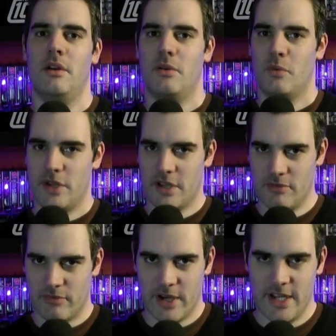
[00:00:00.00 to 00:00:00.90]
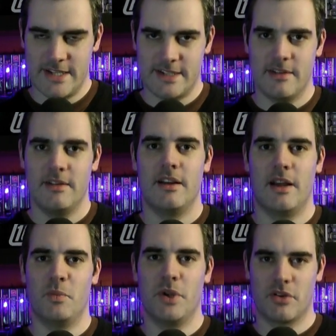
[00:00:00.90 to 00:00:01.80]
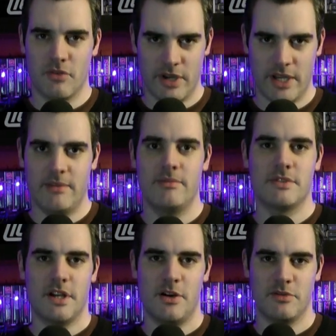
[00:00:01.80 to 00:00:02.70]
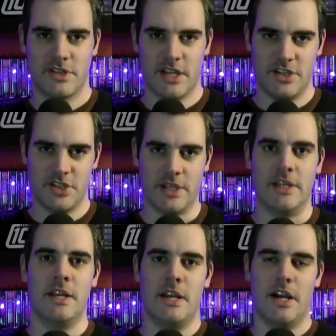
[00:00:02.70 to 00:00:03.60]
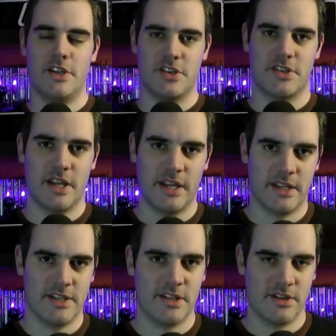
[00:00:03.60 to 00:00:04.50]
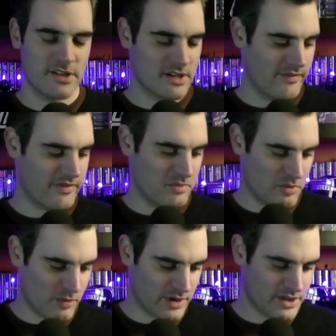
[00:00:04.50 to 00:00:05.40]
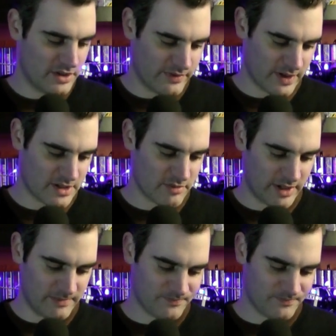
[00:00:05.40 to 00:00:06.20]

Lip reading: we don't race and we agree to hold station and just take this. A nice comfortable 1-2 victory.